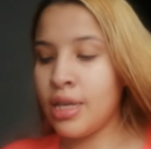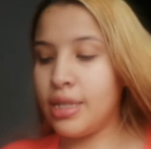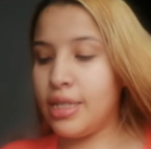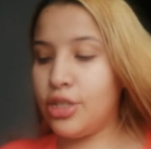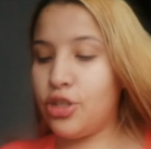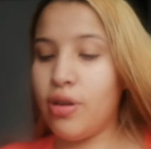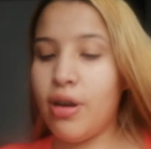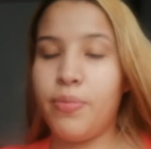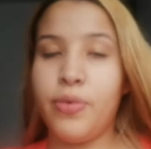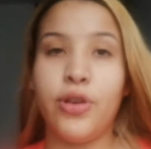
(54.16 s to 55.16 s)
the
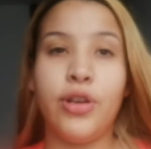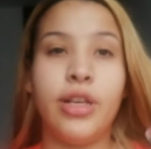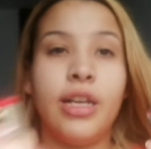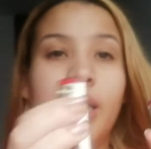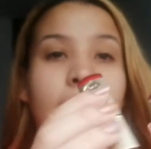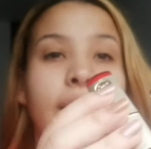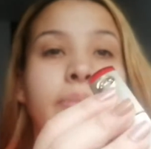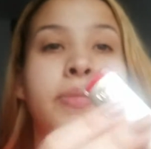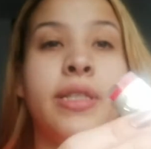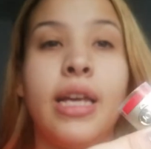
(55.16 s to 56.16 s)
Joa Beauty
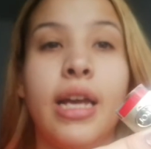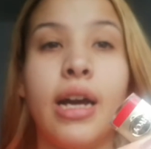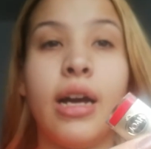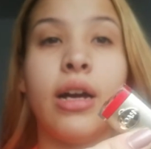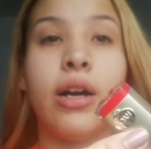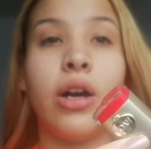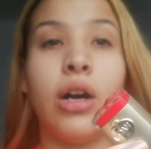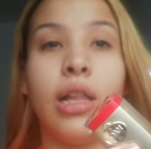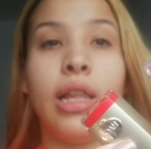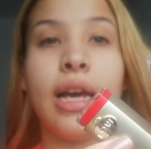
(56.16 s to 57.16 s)
lipstick
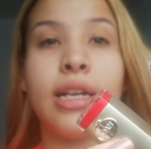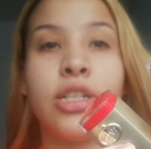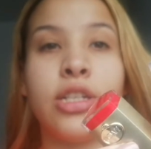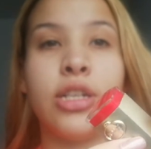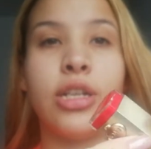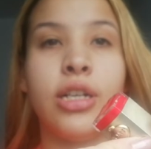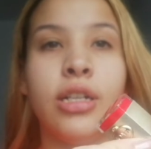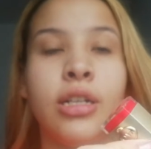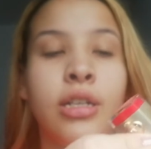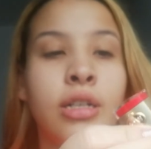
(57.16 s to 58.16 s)

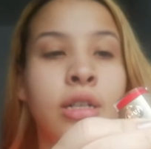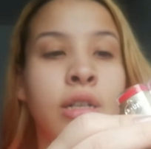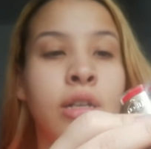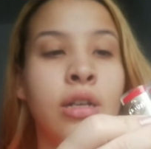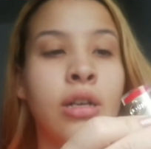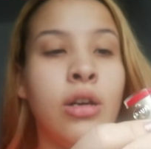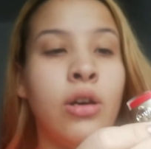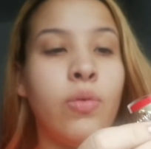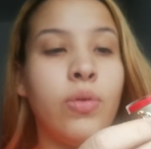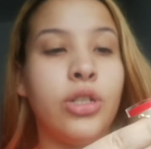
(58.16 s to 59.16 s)
collection,
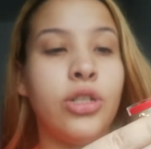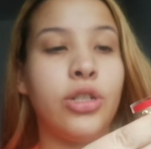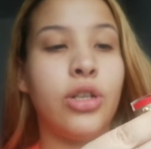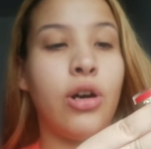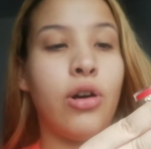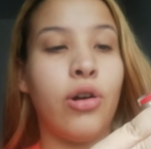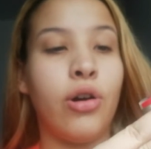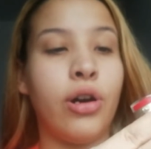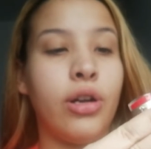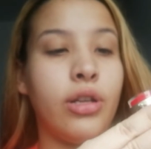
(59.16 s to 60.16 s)
which
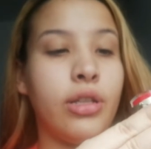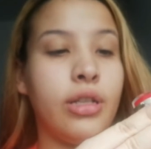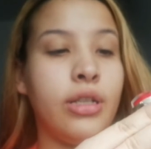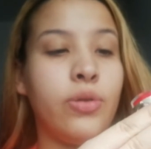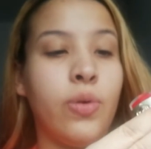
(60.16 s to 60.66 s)
are these